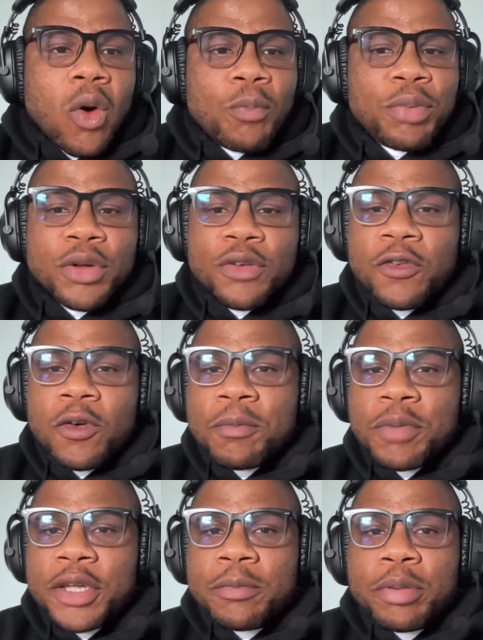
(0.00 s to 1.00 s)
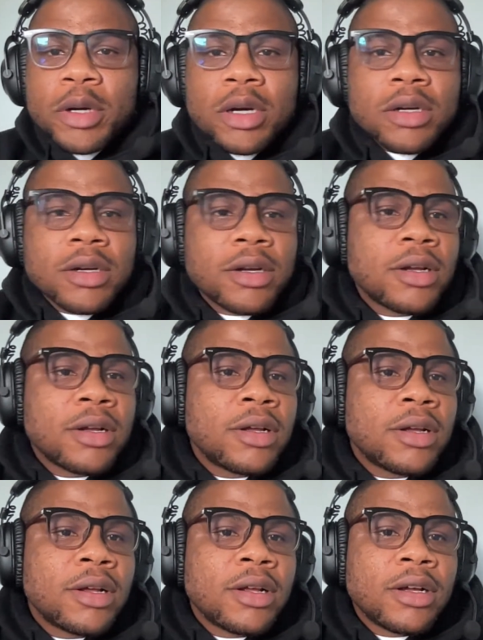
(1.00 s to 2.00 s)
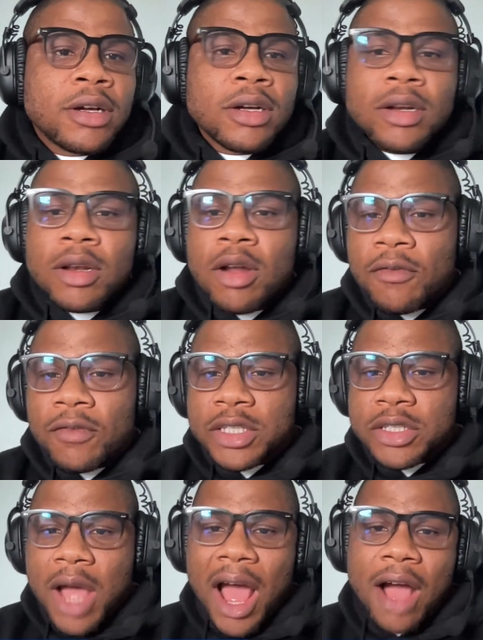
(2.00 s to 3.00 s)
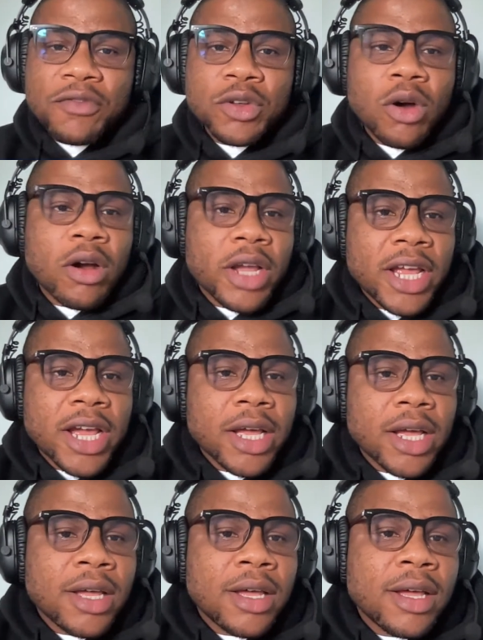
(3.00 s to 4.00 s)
beautiful people. Lovely to have you all here.